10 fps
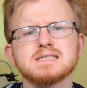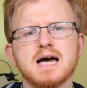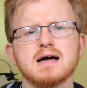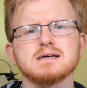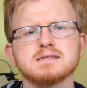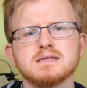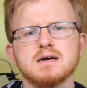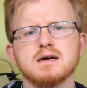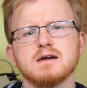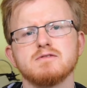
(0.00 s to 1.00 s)
task
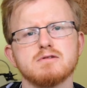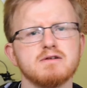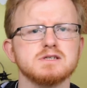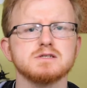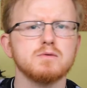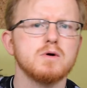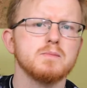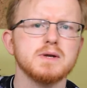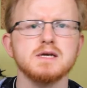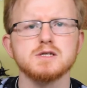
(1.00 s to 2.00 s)
if you're having to
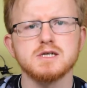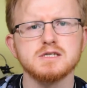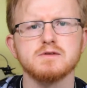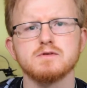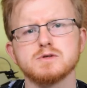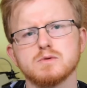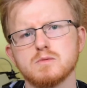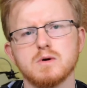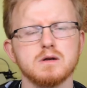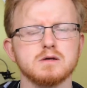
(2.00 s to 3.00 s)
open each individual
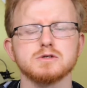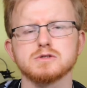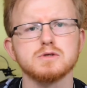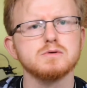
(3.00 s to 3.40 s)
one and just do